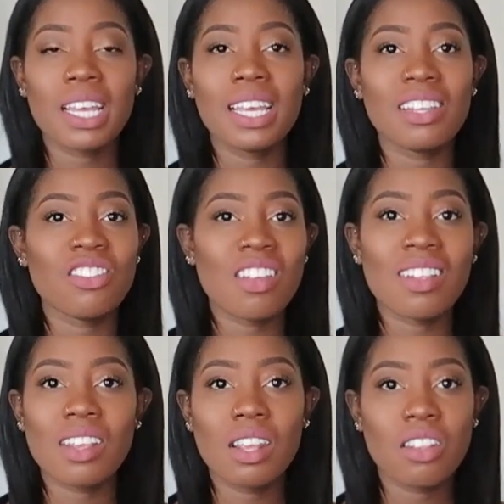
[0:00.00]
It's just
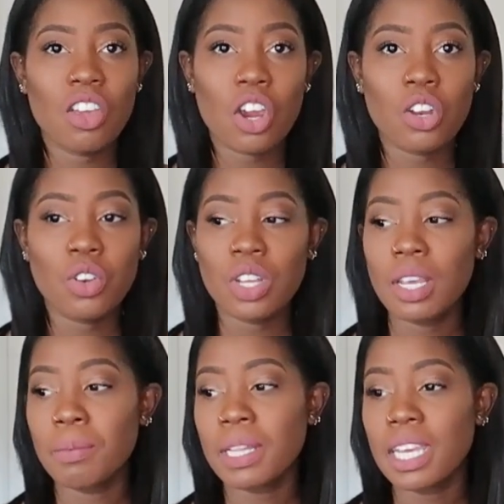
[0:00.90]
easier to
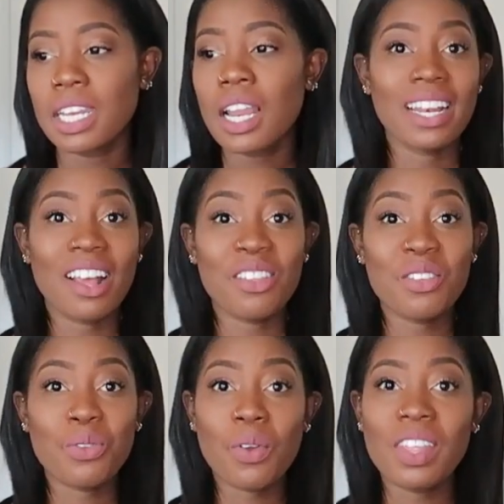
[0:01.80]
keep clean. Another
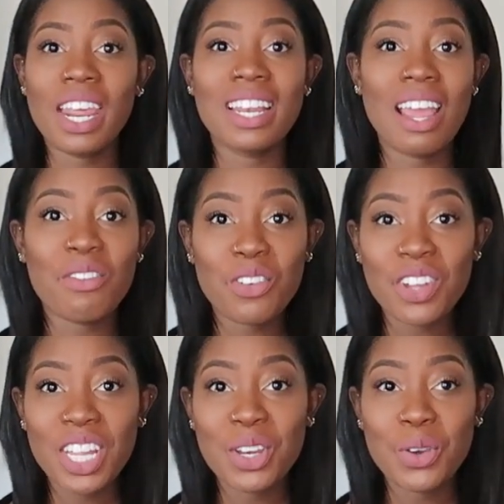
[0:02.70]
store that I never
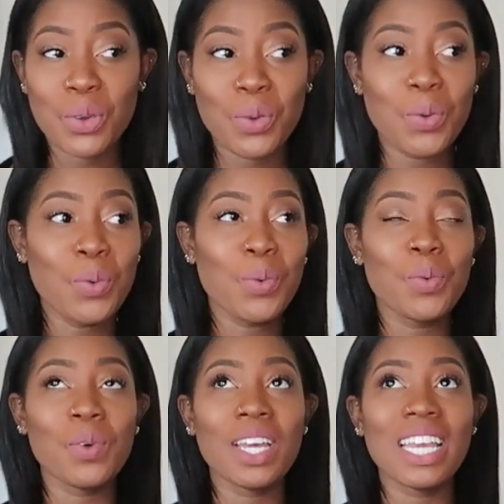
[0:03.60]
really
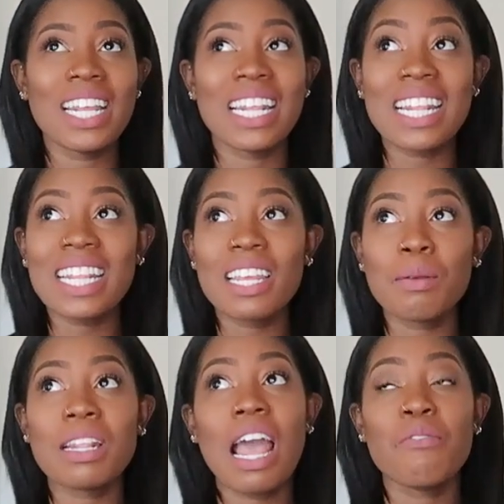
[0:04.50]
knew existed,
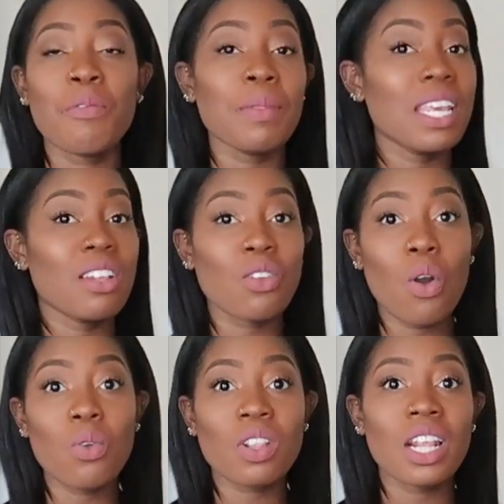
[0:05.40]
because I'm from the East
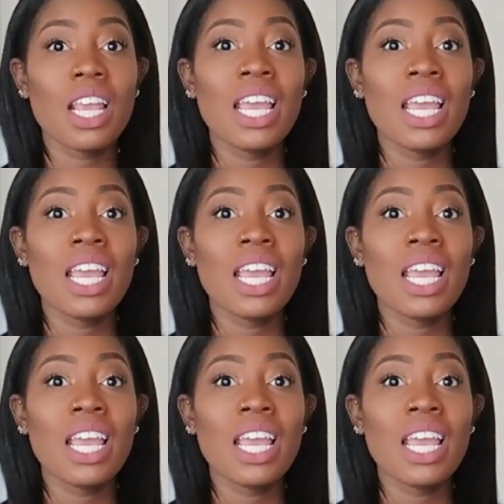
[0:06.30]
Coast.